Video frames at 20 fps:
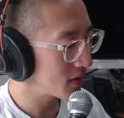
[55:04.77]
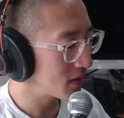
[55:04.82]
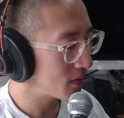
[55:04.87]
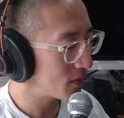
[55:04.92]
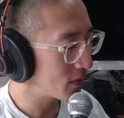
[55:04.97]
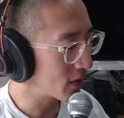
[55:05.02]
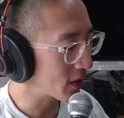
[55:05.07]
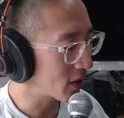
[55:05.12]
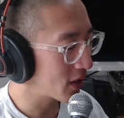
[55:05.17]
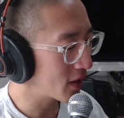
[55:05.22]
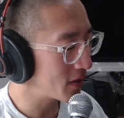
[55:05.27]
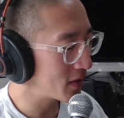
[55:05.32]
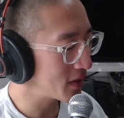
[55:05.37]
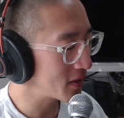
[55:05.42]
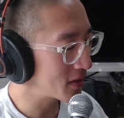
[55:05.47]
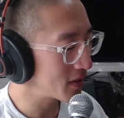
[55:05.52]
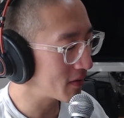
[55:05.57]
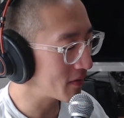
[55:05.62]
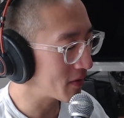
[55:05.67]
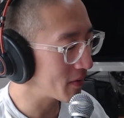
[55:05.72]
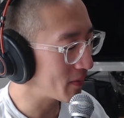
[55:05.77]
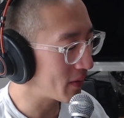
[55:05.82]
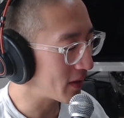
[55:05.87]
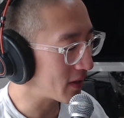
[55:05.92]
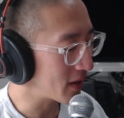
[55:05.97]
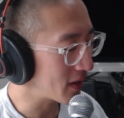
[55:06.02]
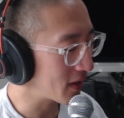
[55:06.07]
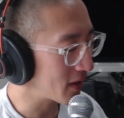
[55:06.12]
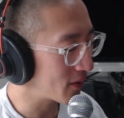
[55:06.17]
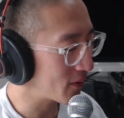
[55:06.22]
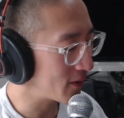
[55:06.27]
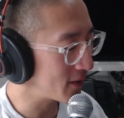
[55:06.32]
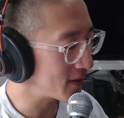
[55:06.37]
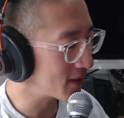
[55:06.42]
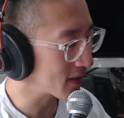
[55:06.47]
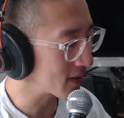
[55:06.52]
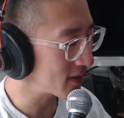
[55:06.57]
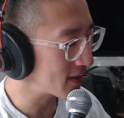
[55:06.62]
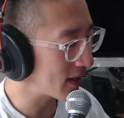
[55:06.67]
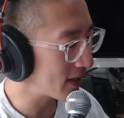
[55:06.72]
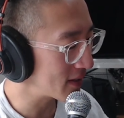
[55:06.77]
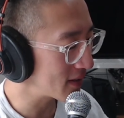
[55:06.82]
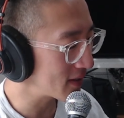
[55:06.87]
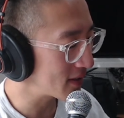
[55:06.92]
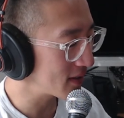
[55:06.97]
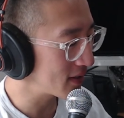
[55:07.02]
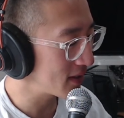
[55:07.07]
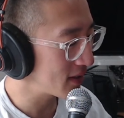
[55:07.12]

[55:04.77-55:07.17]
regardless of the money or success.